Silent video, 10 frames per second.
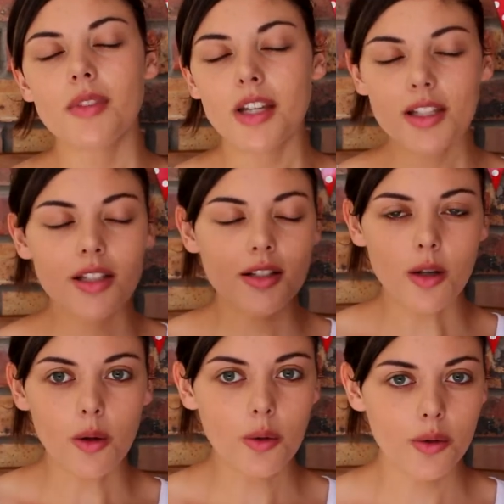I did this
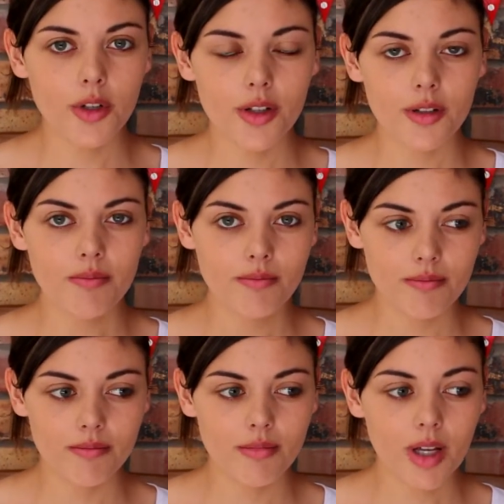whole order
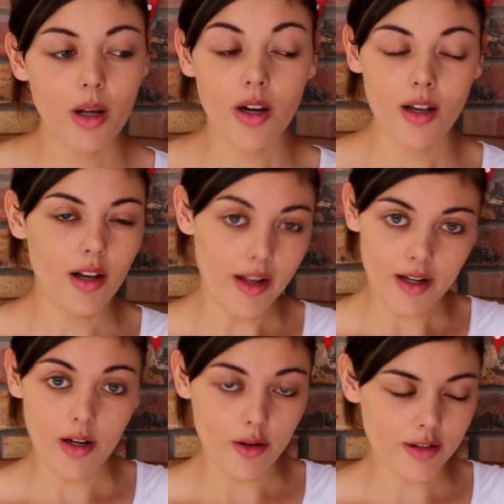a, like
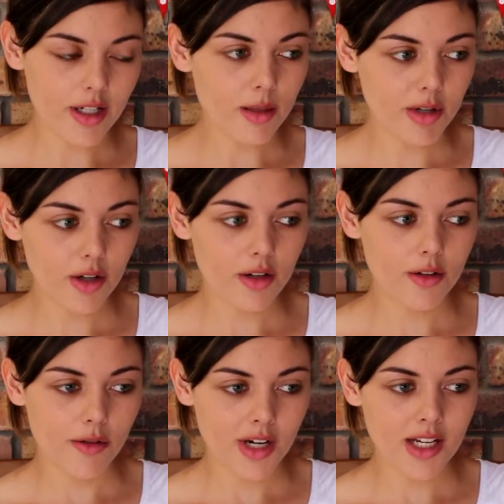a long time ago
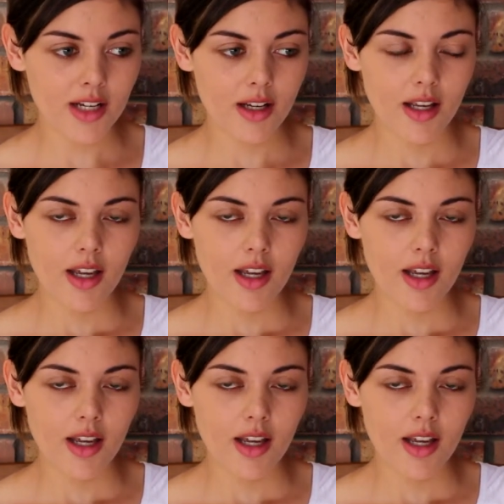already,